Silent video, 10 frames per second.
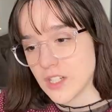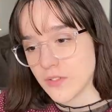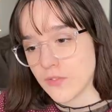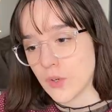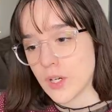to
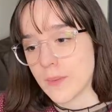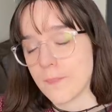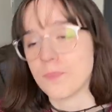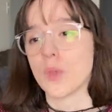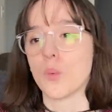
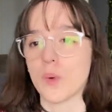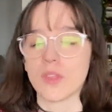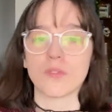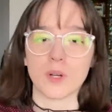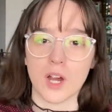form
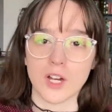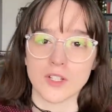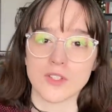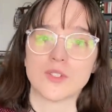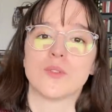with
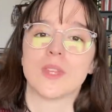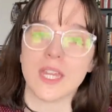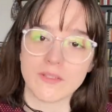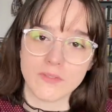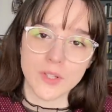regards to the
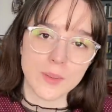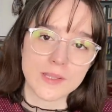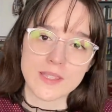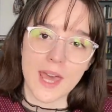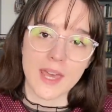
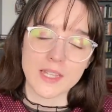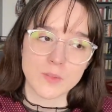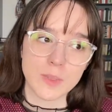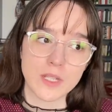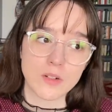influence that has
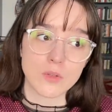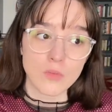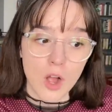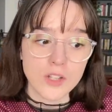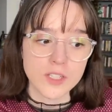been
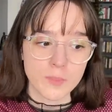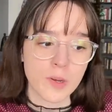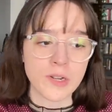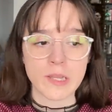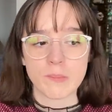wrought
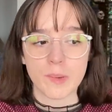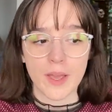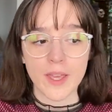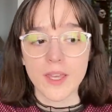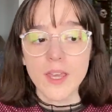upon him
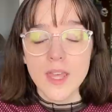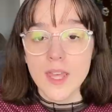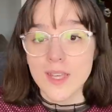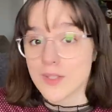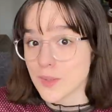by
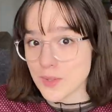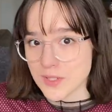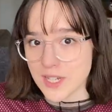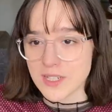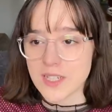his social
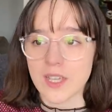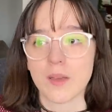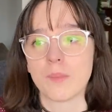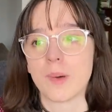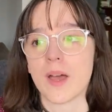standing,
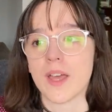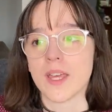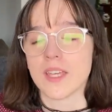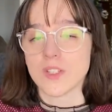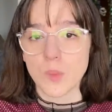
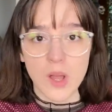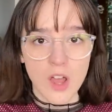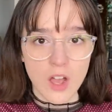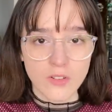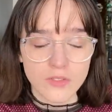by his
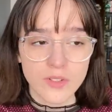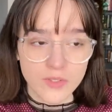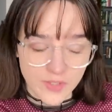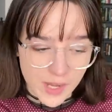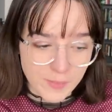well-off
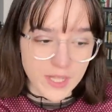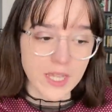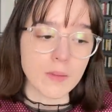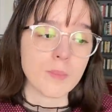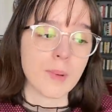
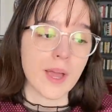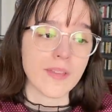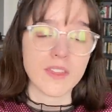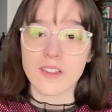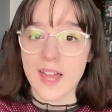family, by
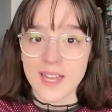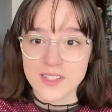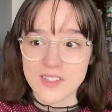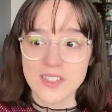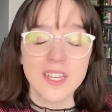the
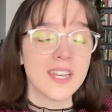class